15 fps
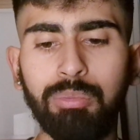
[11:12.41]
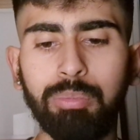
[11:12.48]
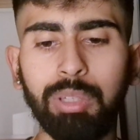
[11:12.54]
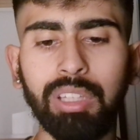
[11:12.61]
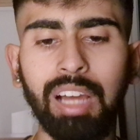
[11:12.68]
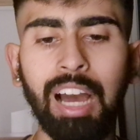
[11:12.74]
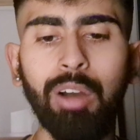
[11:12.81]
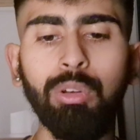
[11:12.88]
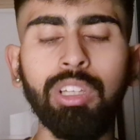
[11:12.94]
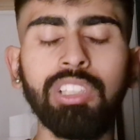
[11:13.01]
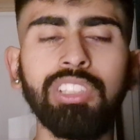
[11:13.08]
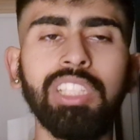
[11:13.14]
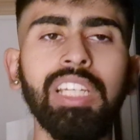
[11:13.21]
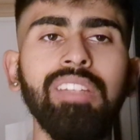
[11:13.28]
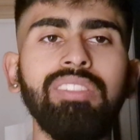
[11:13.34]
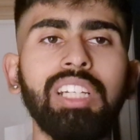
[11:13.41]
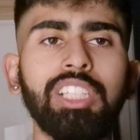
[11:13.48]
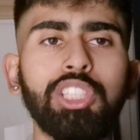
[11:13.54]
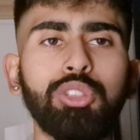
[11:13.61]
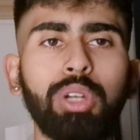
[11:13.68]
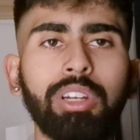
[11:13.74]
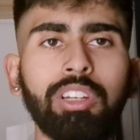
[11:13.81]
but how he achieves that
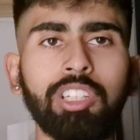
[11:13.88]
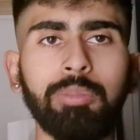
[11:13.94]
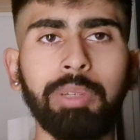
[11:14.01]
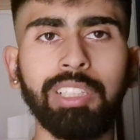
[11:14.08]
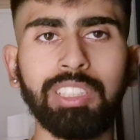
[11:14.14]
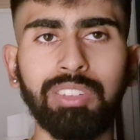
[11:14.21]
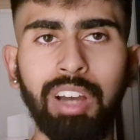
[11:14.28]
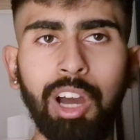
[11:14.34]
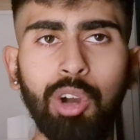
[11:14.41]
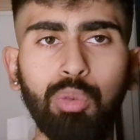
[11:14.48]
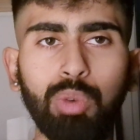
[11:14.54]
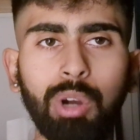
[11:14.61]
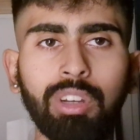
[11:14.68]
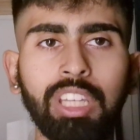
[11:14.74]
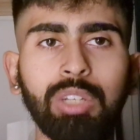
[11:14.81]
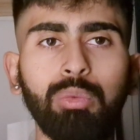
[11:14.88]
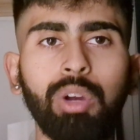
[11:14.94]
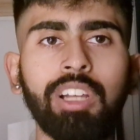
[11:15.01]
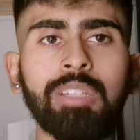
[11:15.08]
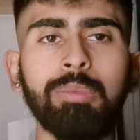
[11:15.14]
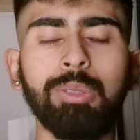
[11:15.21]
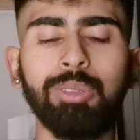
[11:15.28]
striker is because of how well he
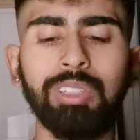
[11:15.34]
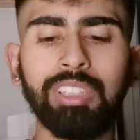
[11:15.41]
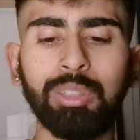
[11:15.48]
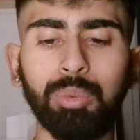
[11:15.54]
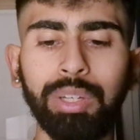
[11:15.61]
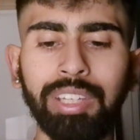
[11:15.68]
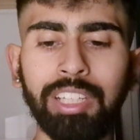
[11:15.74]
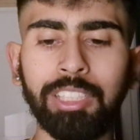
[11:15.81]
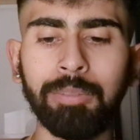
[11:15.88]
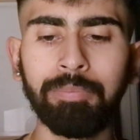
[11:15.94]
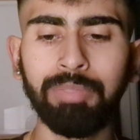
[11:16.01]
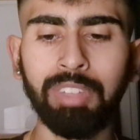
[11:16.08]
runs between the wickets.